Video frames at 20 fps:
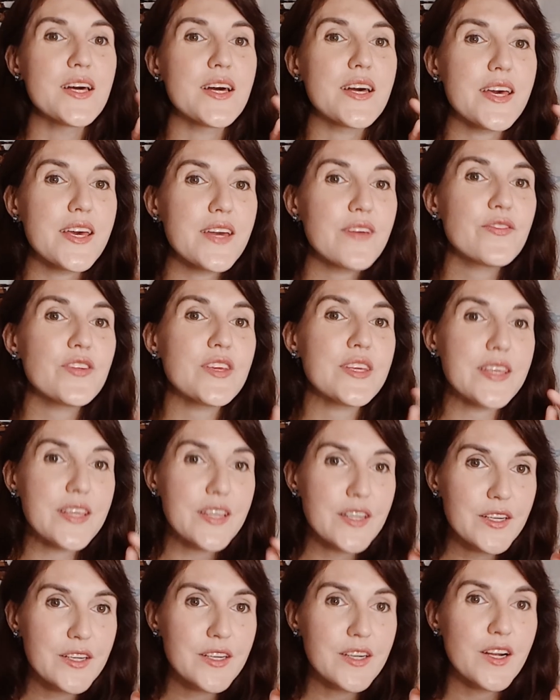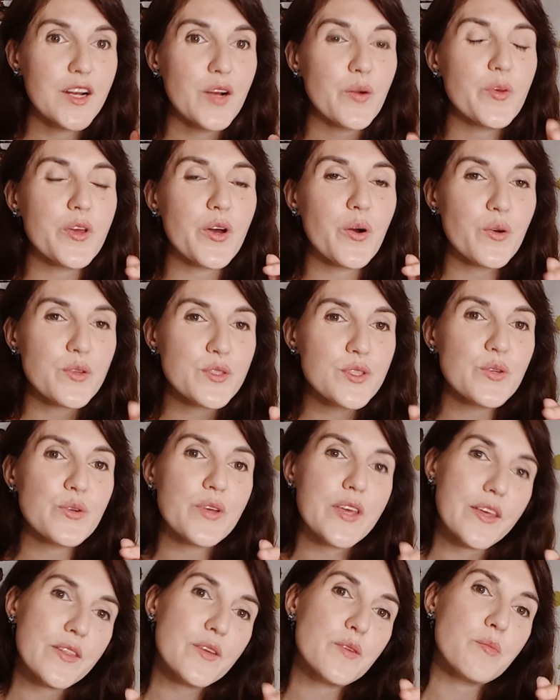Every year we also
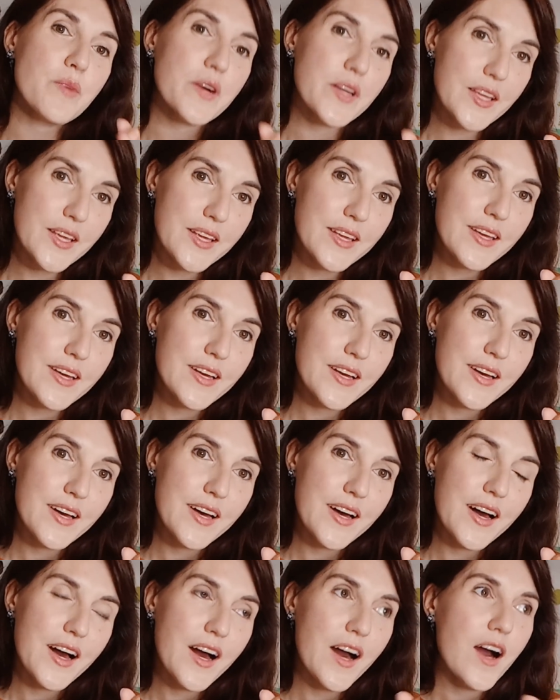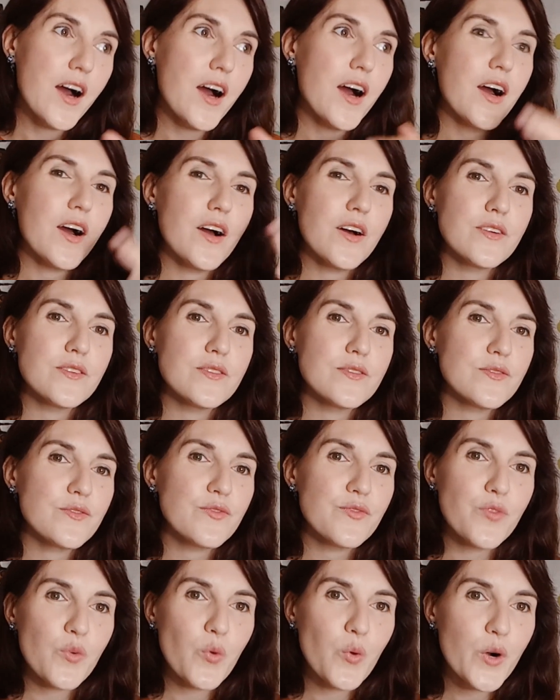gather money
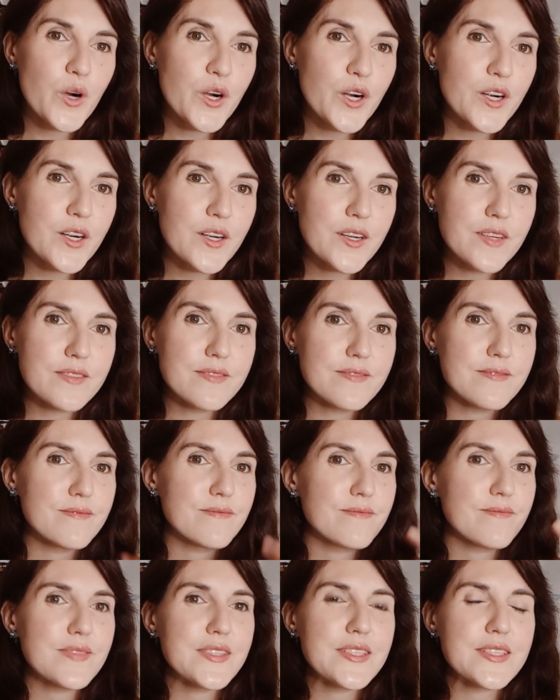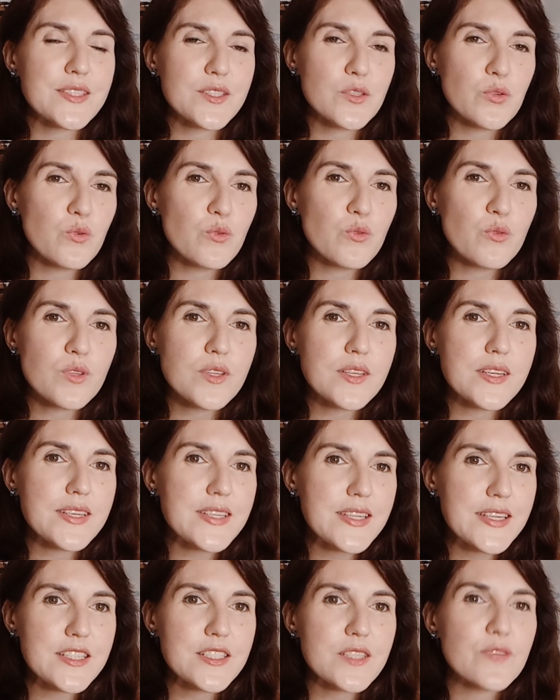for the school
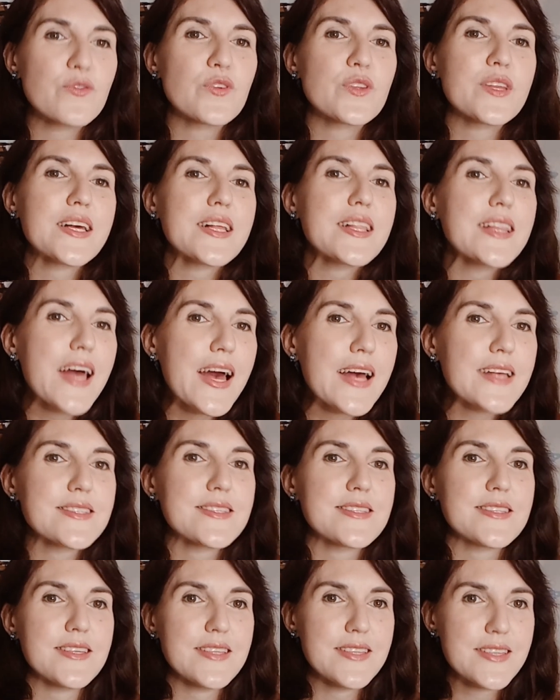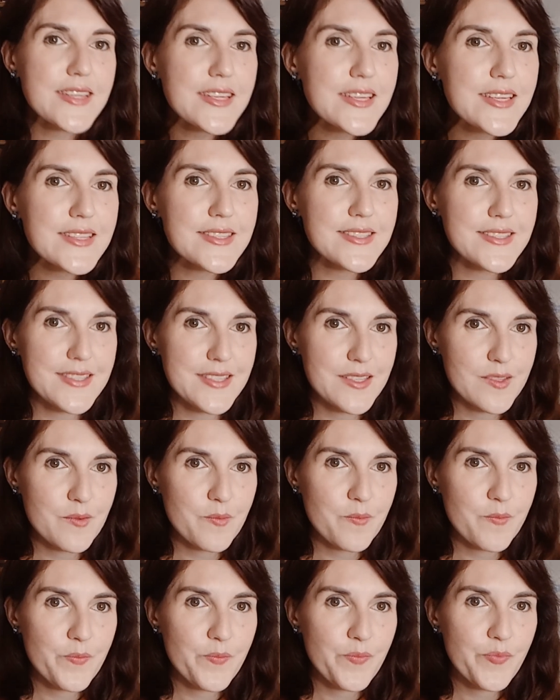needs, for the class needs.
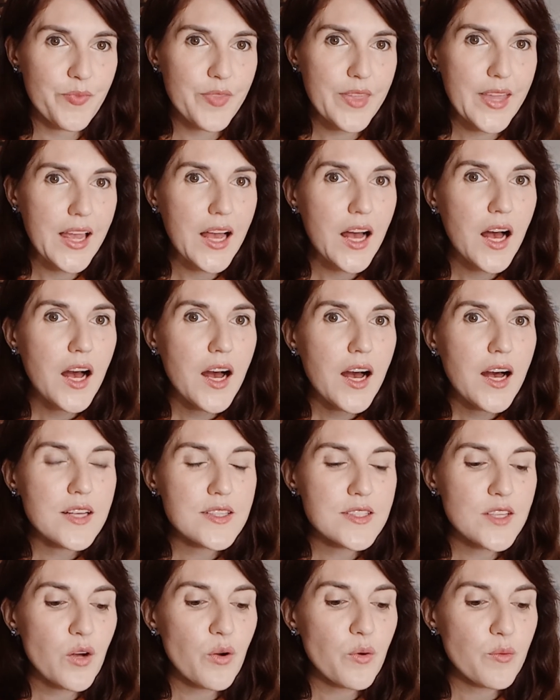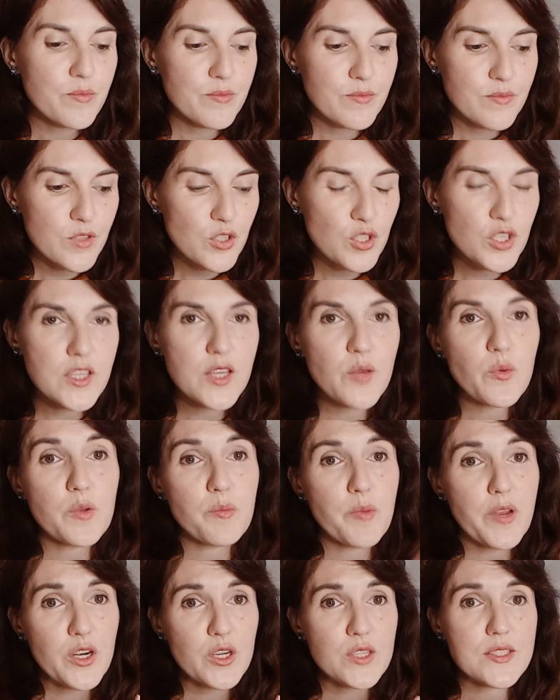So usually when
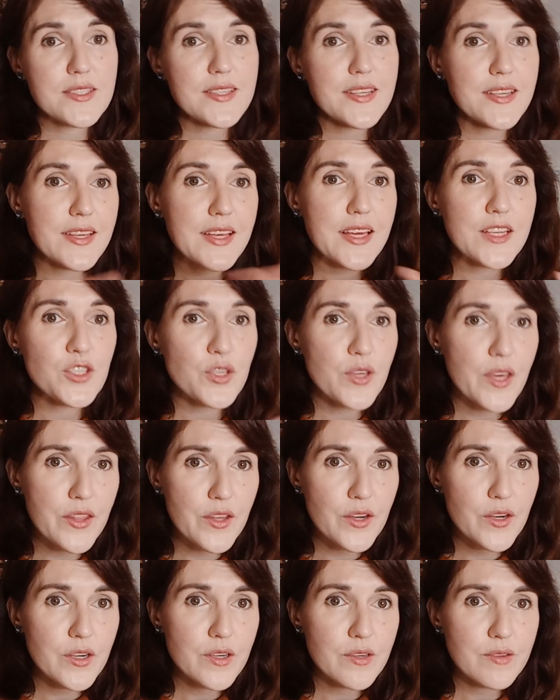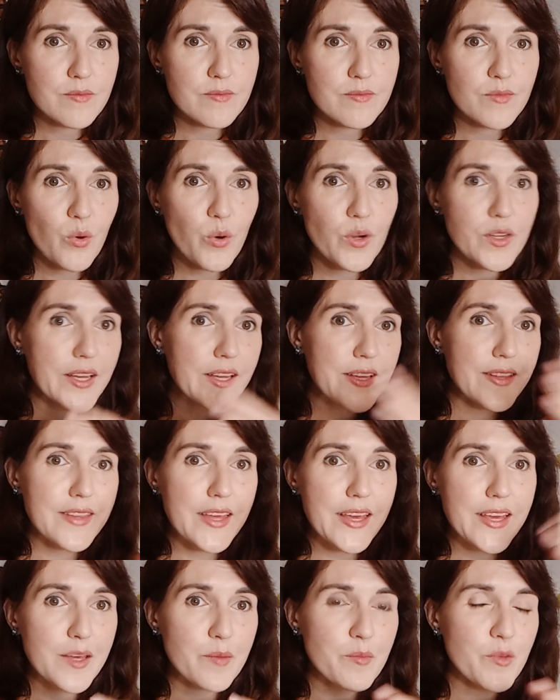parents get together or
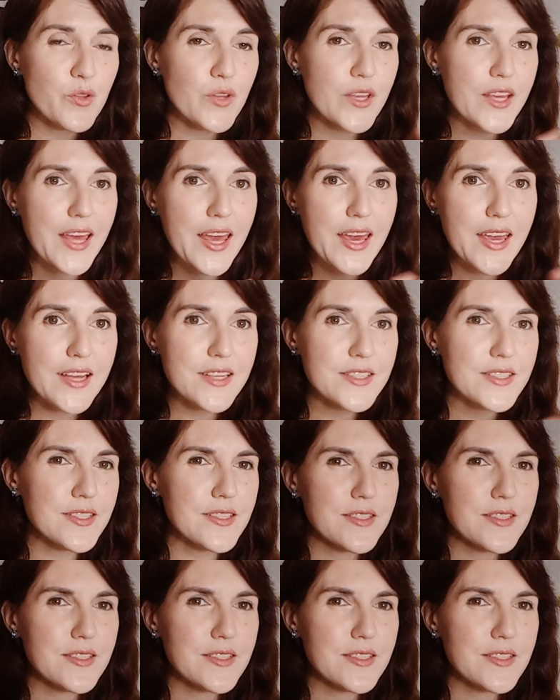they communicate